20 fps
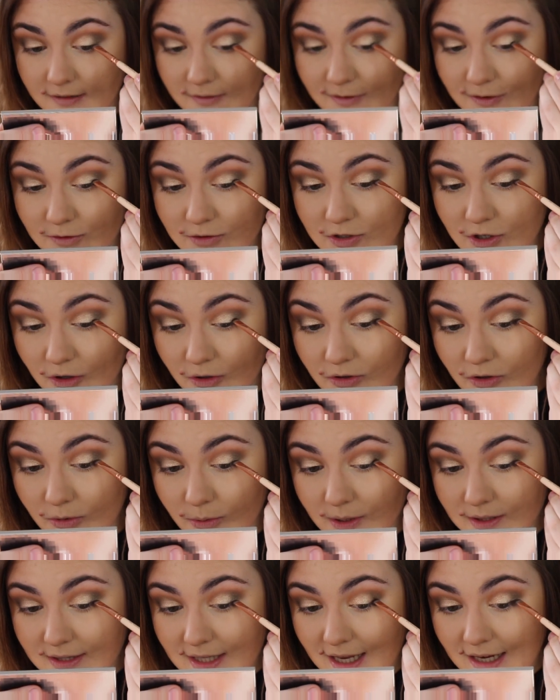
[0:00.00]
If you don't know
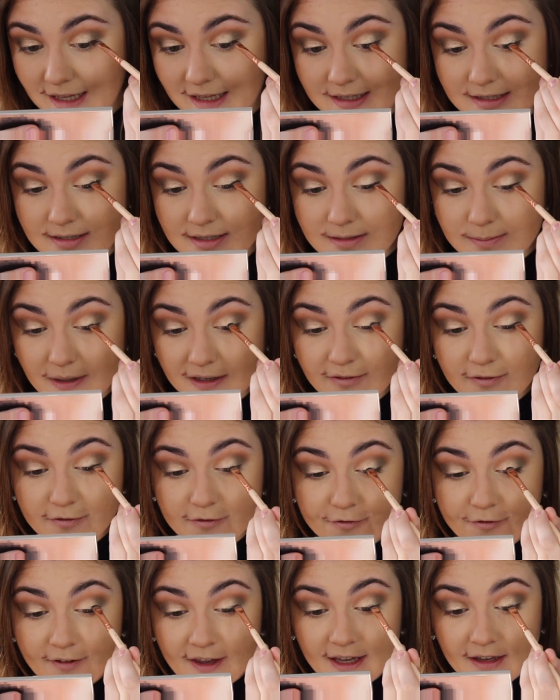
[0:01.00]
what that is, it's my
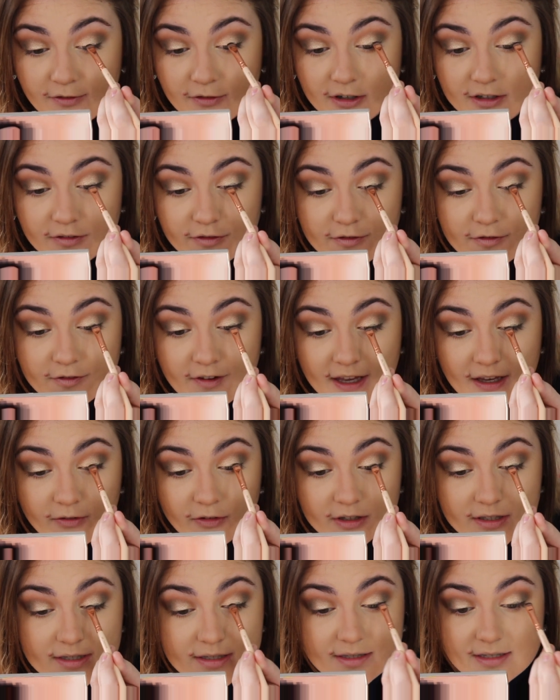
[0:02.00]

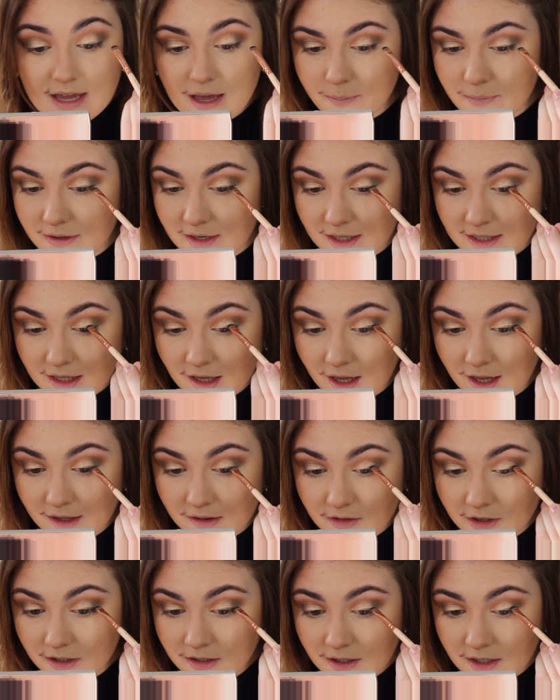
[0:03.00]
favorite step in any
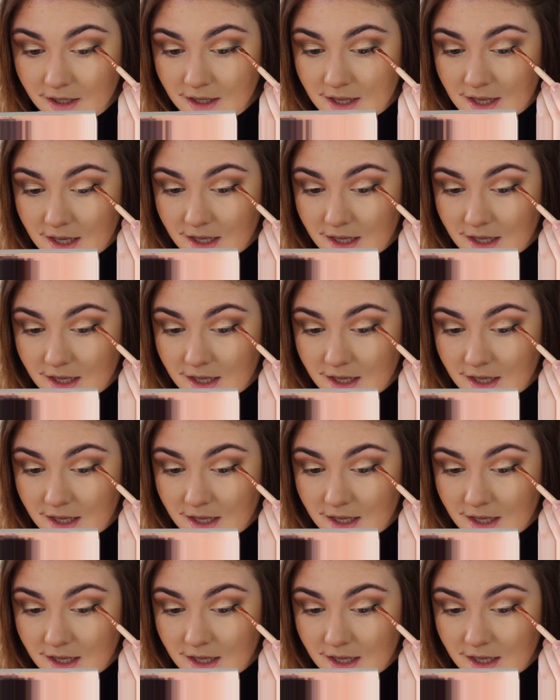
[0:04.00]
eye look.